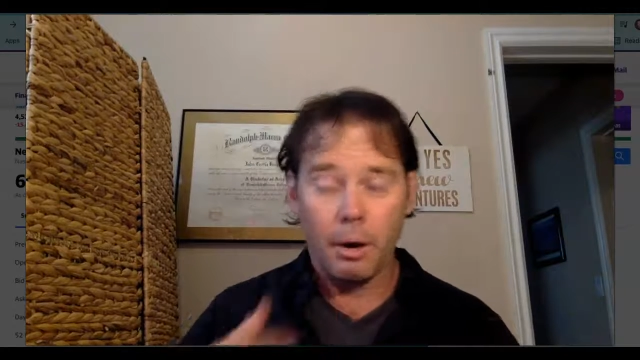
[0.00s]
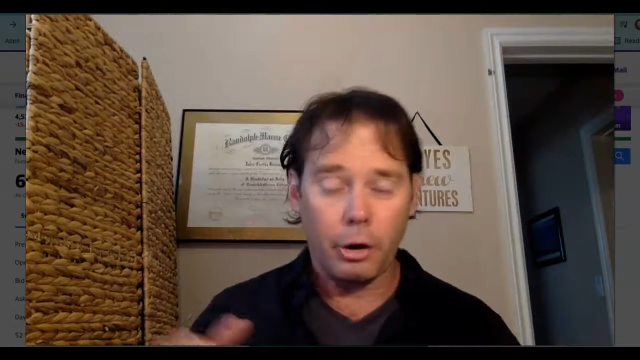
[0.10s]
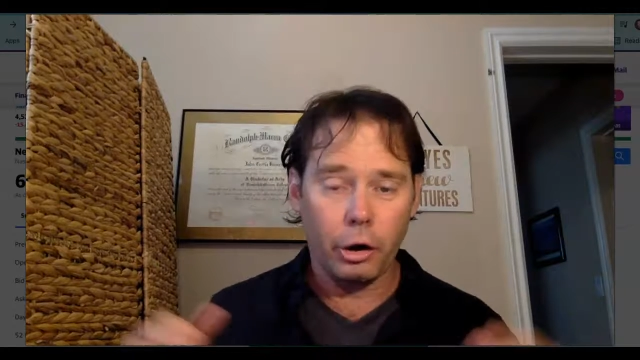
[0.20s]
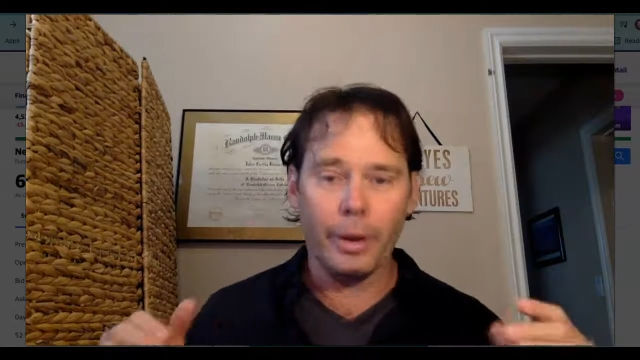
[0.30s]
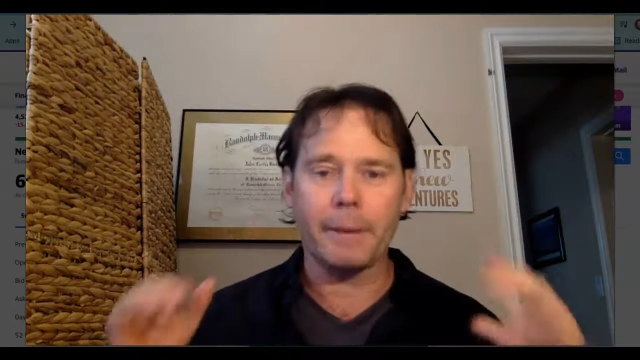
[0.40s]

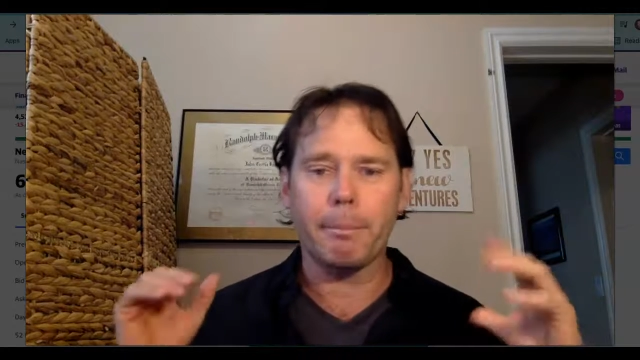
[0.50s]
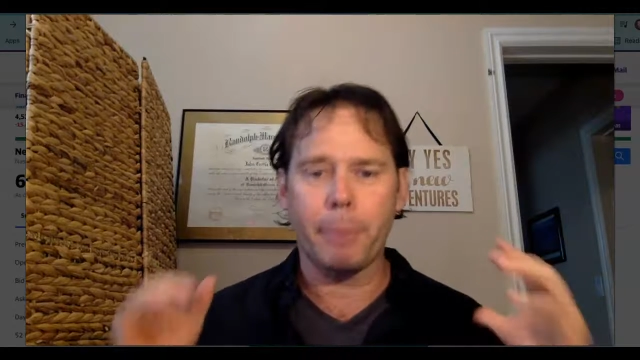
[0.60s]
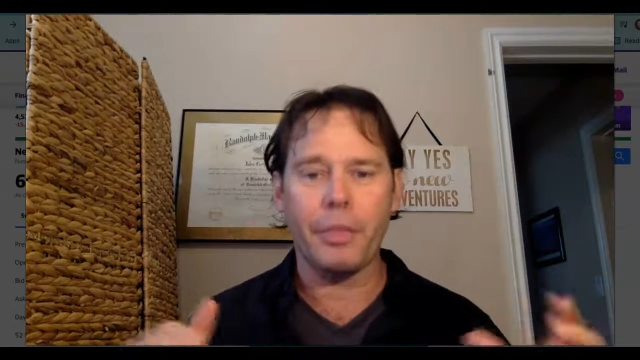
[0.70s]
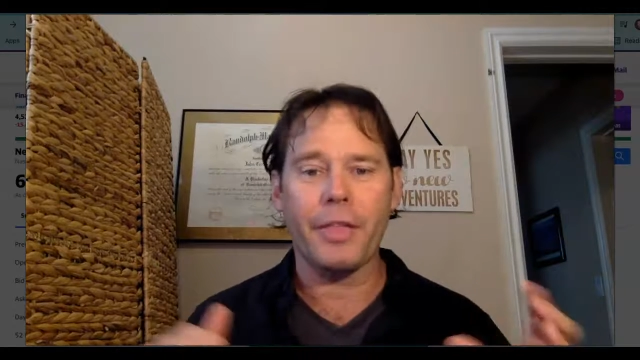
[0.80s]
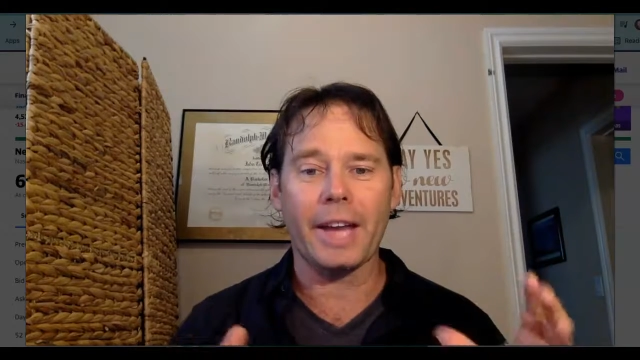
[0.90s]
Go ahead and
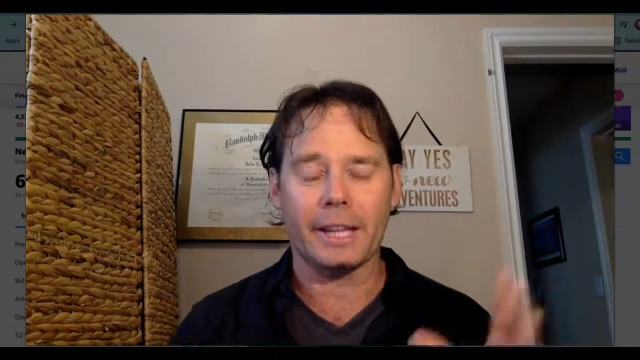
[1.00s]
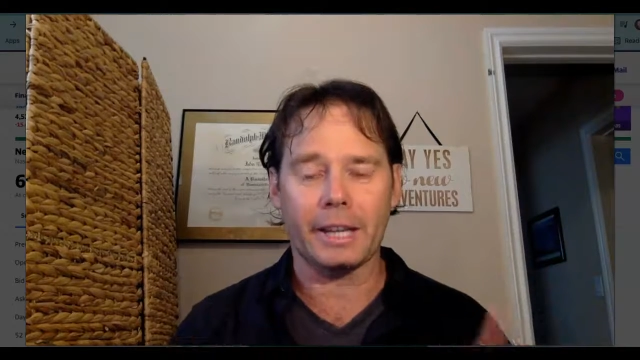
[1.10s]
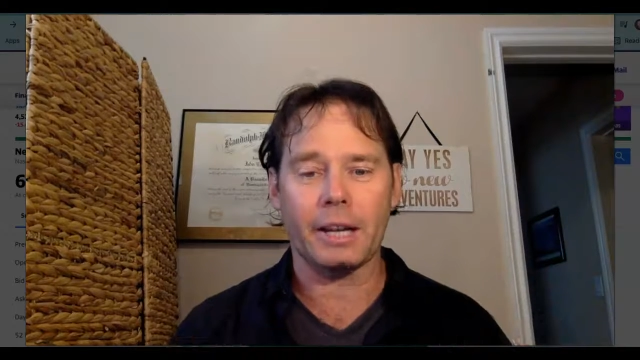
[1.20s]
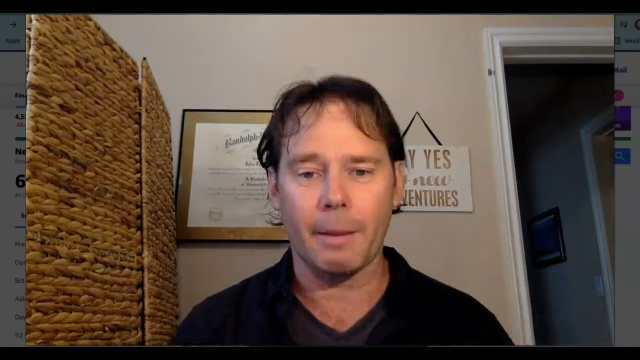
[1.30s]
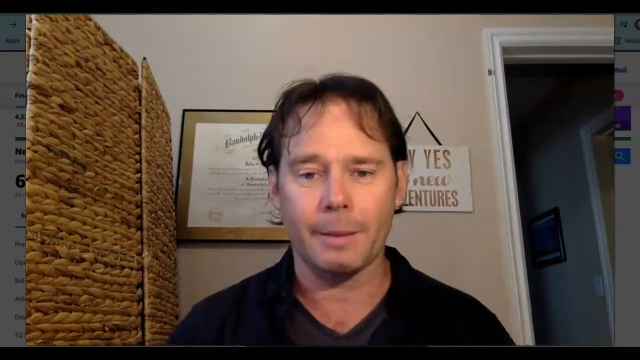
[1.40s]
put that in the
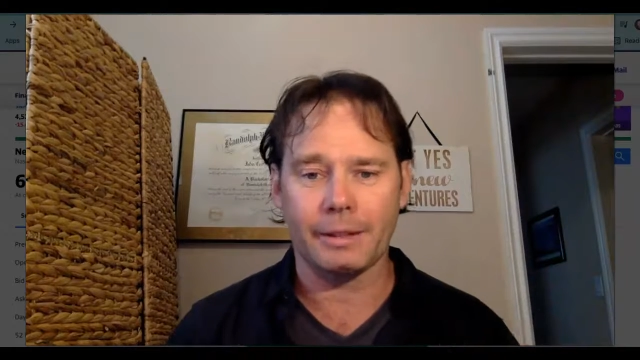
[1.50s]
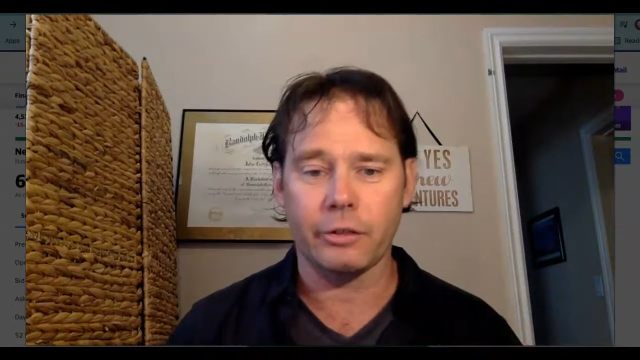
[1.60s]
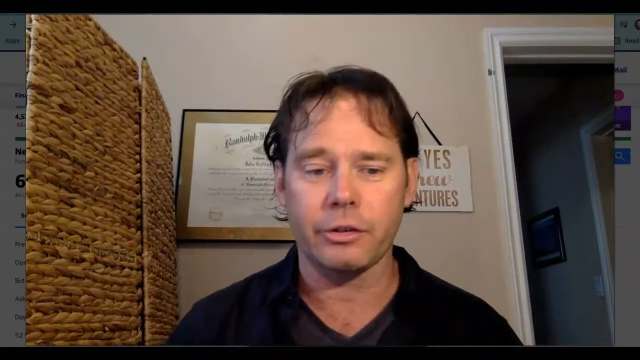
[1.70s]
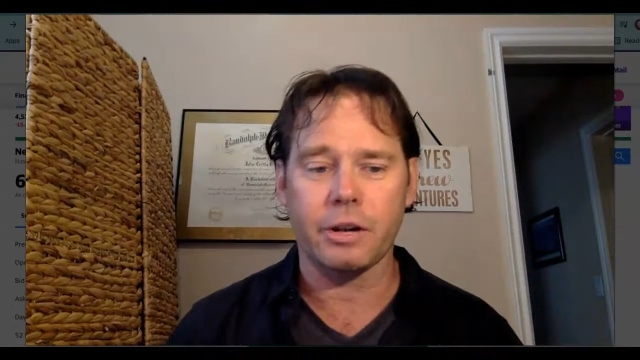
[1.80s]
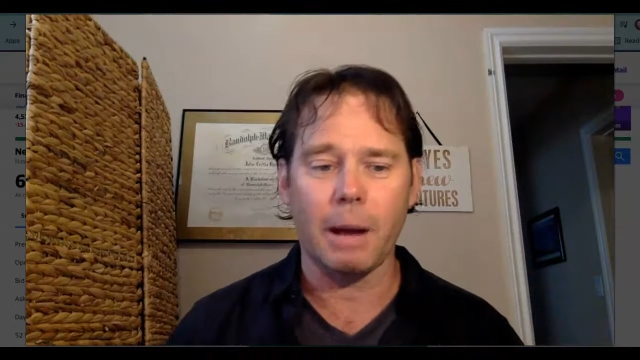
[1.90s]
comment section.